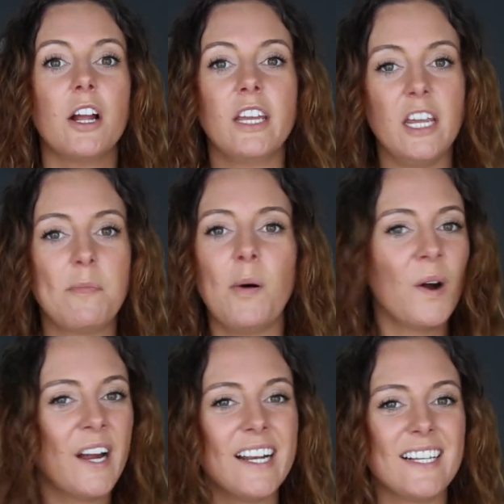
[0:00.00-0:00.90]
Key
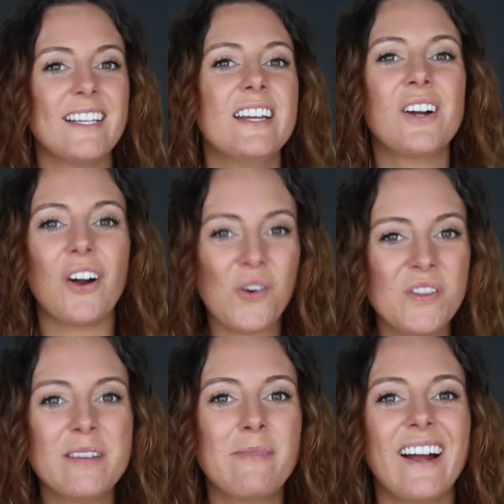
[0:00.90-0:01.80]
point is that you're
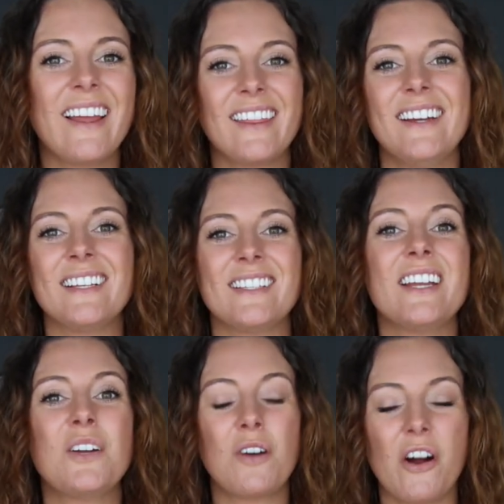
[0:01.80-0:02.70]
only buying things
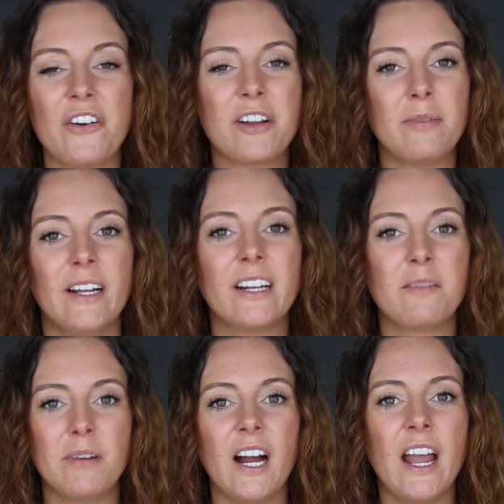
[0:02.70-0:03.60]
that you're already planning
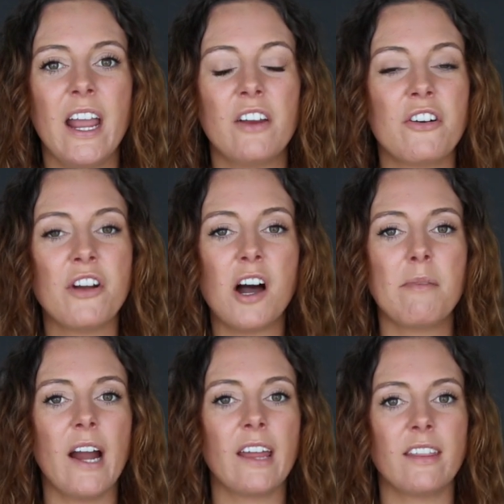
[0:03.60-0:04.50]
on buying. You're not
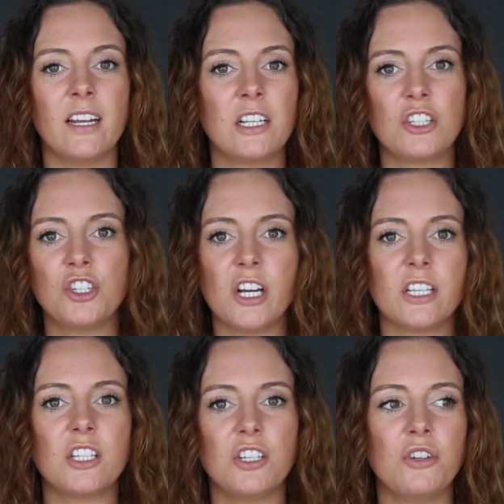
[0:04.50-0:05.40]
buying things
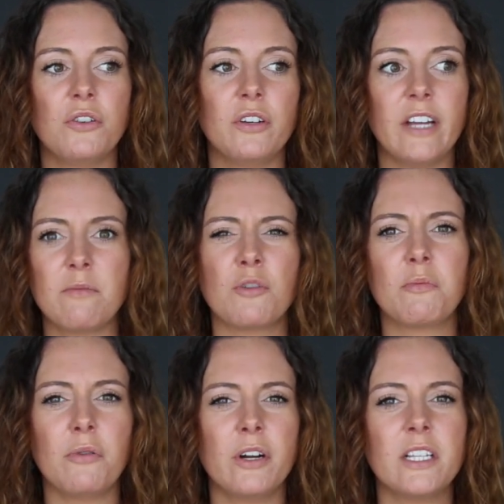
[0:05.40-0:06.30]
just to get more
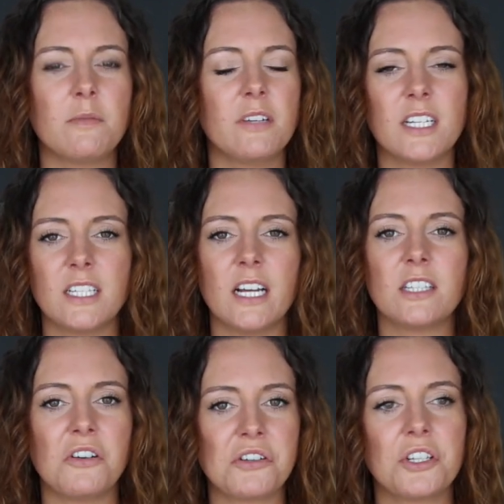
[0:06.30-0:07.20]
points, because
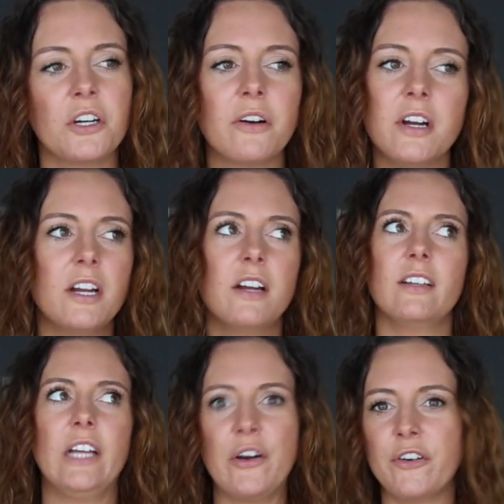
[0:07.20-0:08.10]
that's also
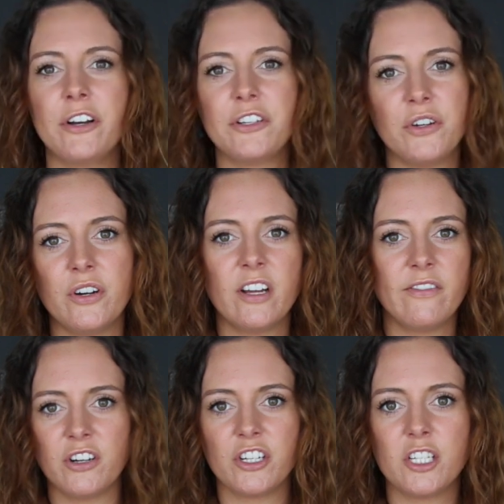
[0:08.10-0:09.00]

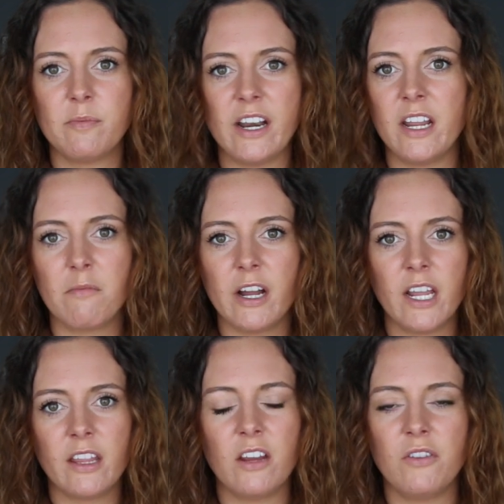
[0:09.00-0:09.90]
counterintuitive. You're just spending
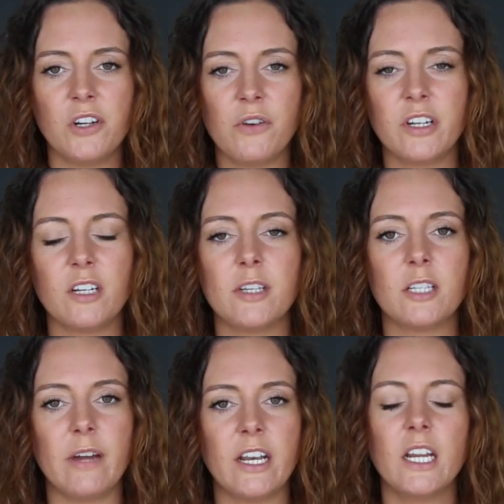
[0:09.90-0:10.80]
money that you don't need to be
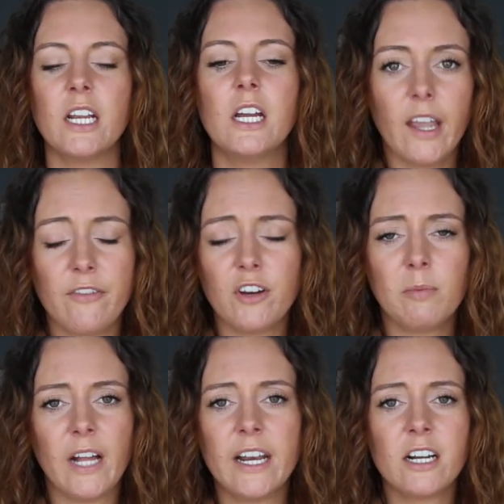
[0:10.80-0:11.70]
spending. If you're
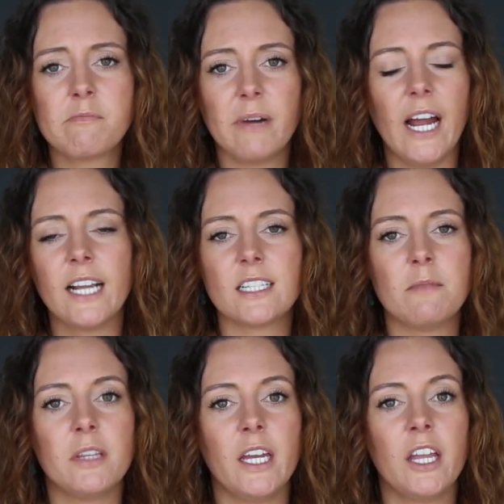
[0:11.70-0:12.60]
planning on buying
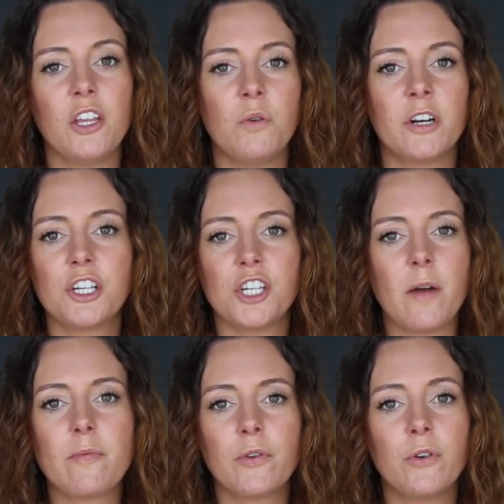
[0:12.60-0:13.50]
something, you want to
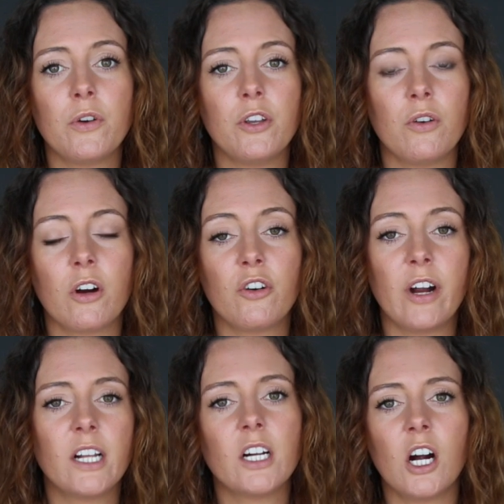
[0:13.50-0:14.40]
shop through your
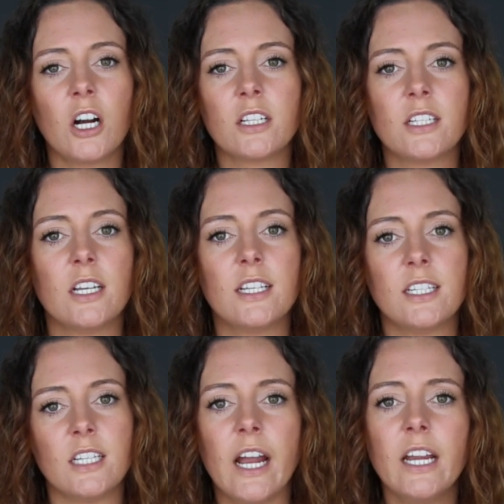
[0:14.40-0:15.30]
credit card's
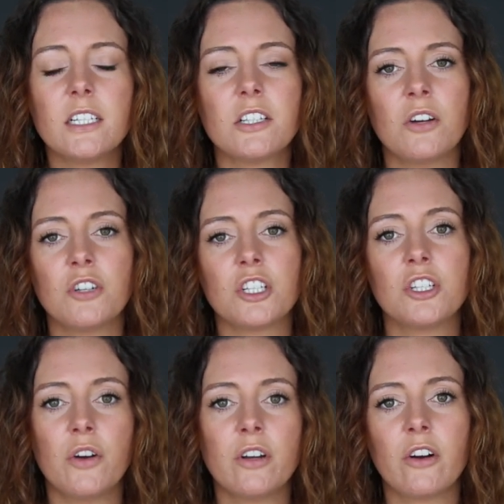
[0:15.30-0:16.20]
site. So
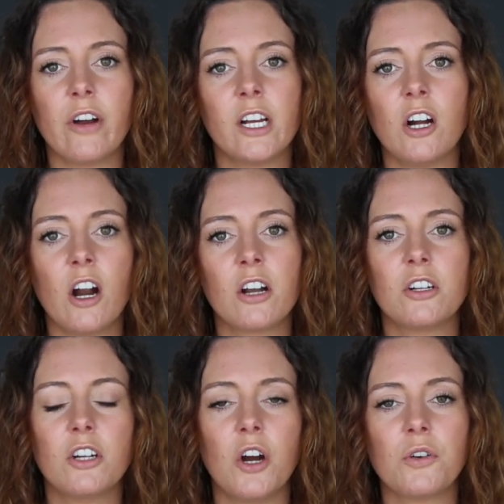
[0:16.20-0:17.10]
just go to your credit card,
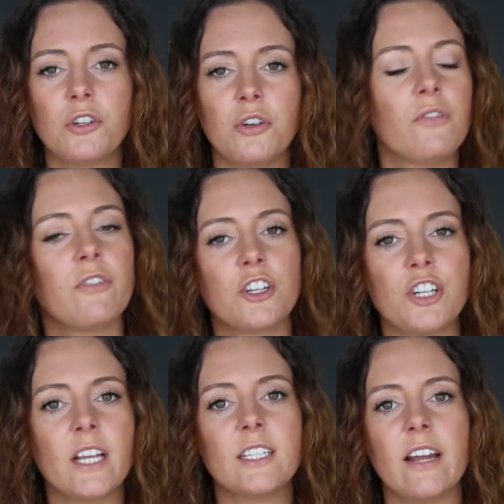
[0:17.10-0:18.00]
go to, for
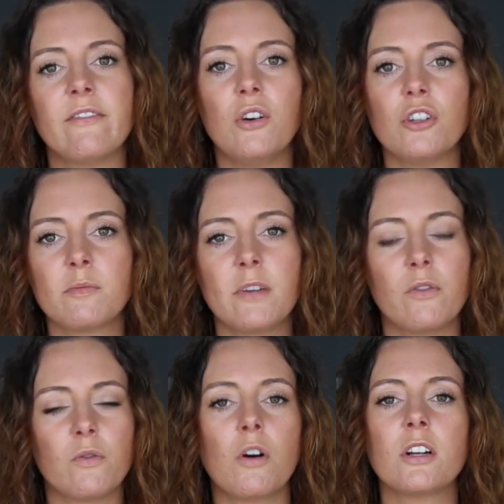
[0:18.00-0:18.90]
Chase, they have the ultimate
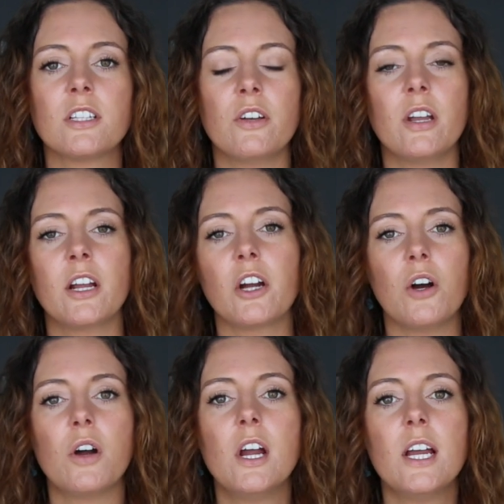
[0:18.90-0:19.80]
rewards. So you can
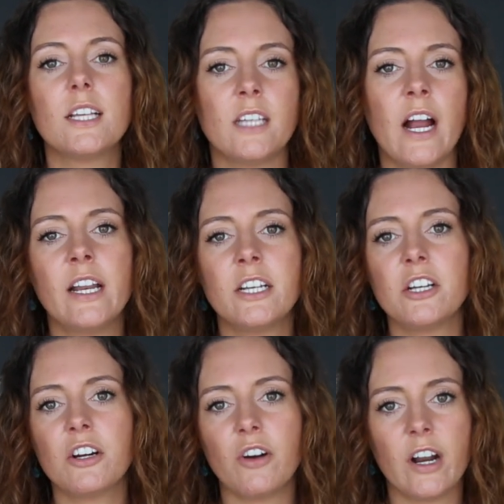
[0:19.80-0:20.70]
go sign
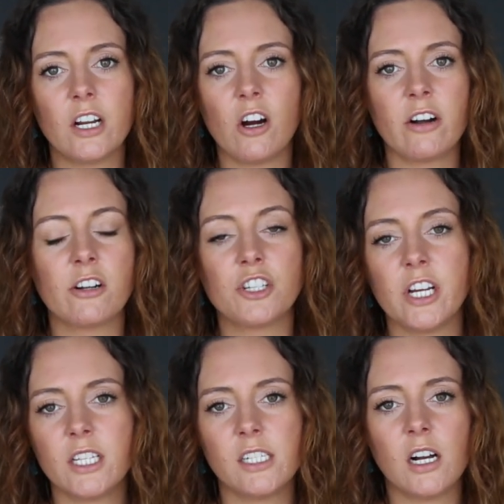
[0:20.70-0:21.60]
into your credit card on
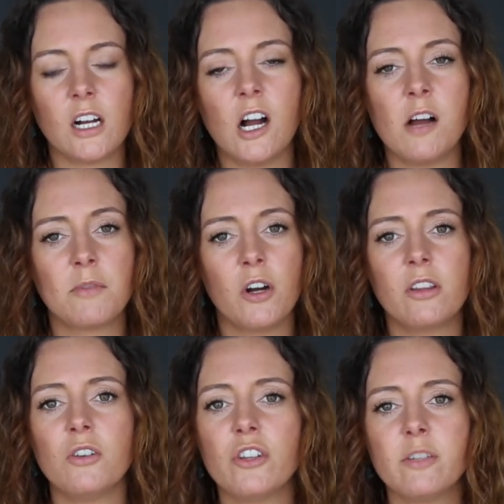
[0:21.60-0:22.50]
chase.com, go to
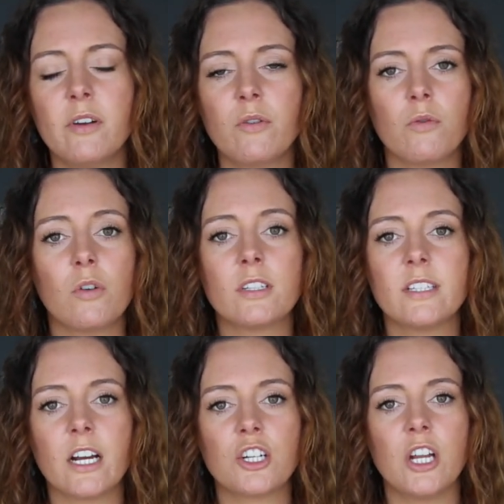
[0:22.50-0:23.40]
the ultimate rewards
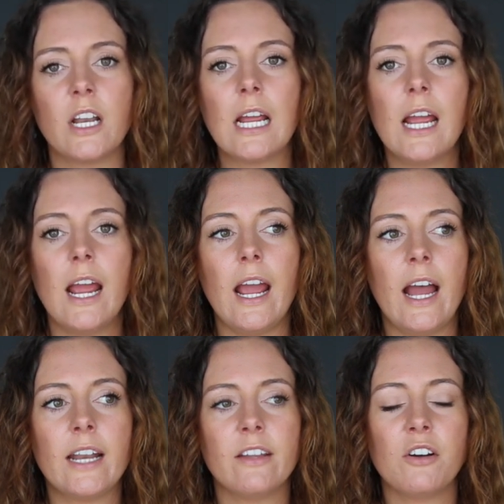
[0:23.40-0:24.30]
section,
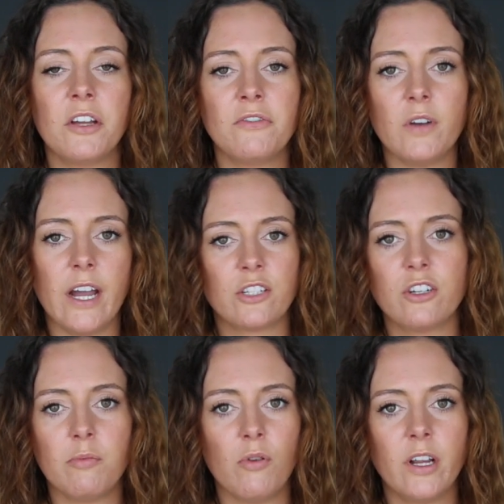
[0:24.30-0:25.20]
and they'll give you
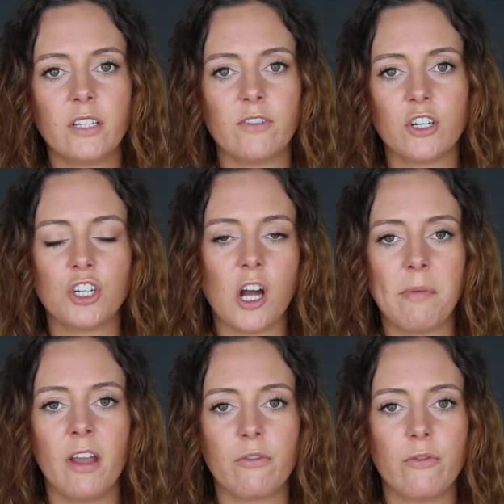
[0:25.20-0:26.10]
extra points for
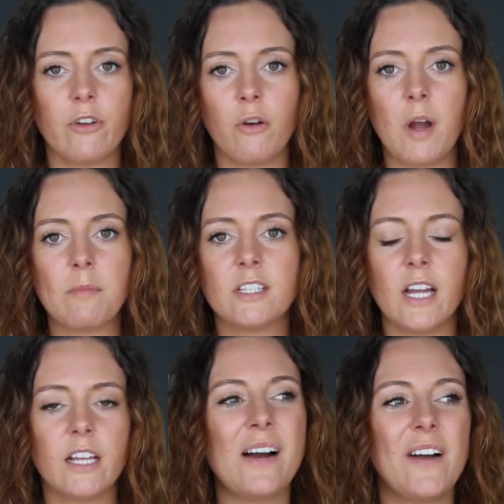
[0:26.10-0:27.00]
shopping through their
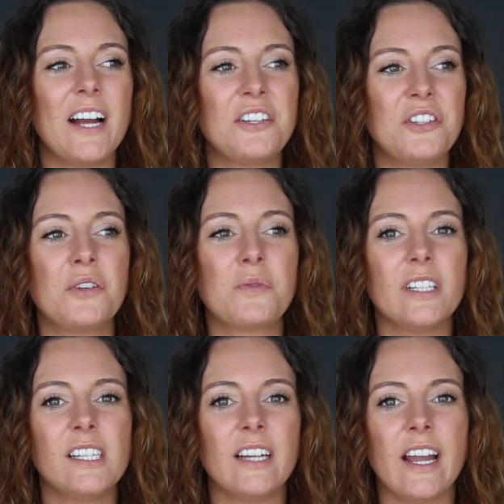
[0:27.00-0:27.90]
website. I do
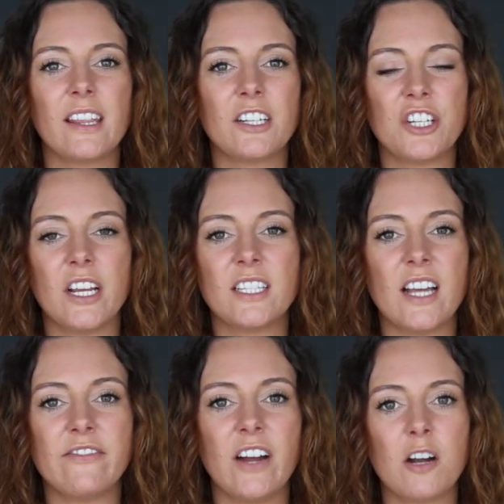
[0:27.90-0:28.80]
really like the Chase
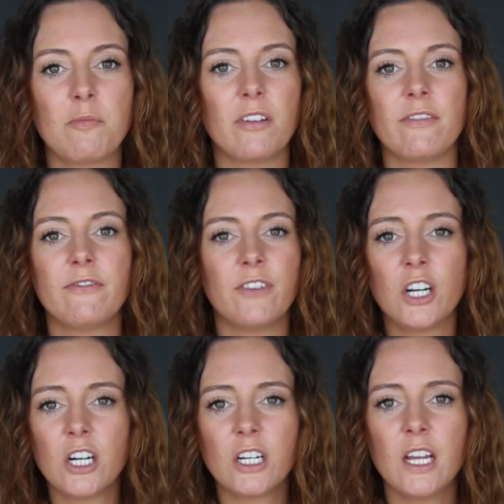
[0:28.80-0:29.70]
Sapphire
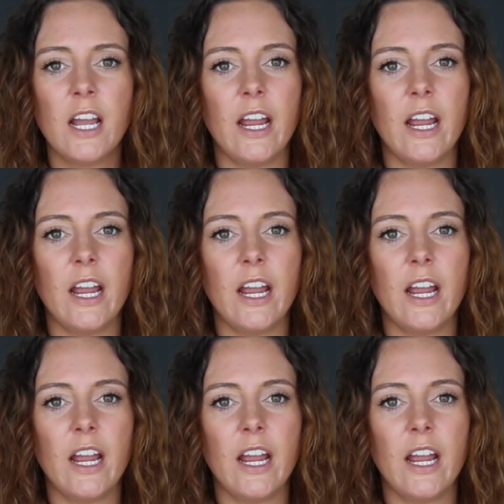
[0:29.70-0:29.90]
Preferred.